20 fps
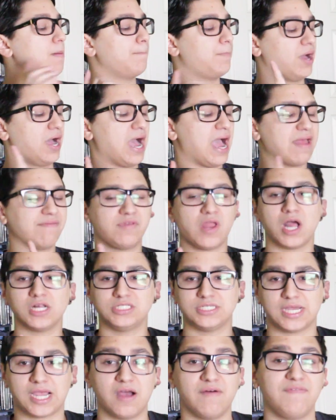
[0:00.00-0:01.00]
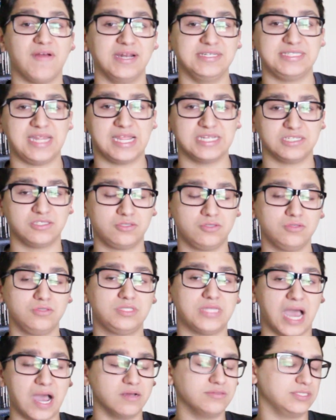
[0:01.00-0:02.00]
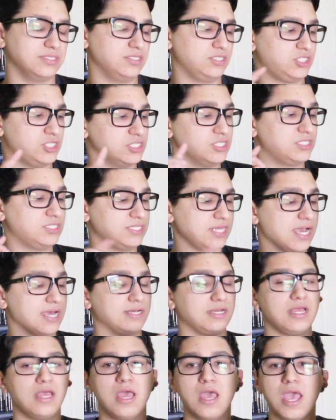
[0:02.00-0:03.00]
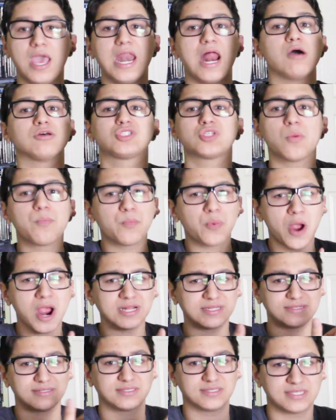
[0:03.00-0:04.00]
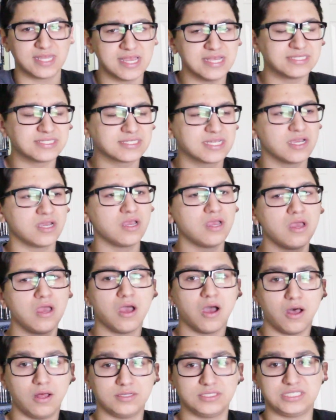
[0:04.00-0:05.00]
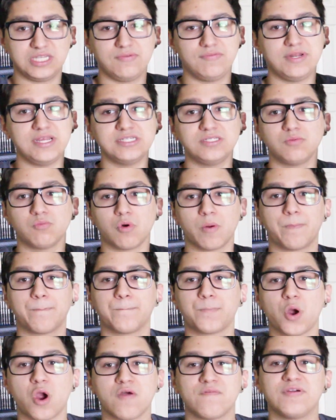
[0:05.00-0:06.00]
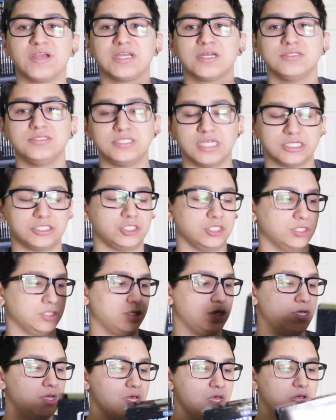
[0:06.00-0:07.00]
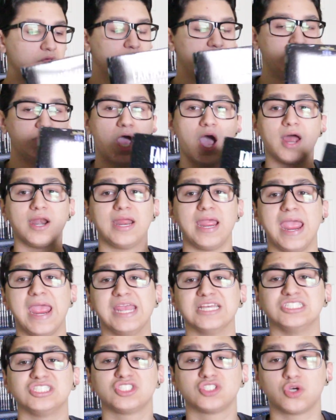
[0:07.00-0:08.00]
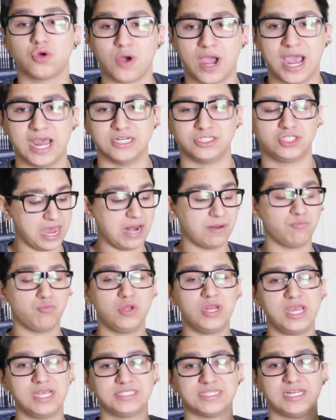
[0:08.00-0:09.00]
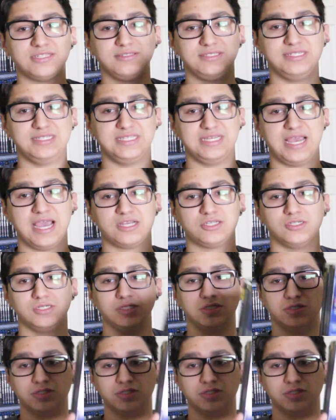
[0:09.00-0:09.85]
But I have not checked out Fantasia 2000 just yet. Now, I'm surprised the disc on the DVDs were perfect condition, not a scratch. And I'm really excited to see the extras.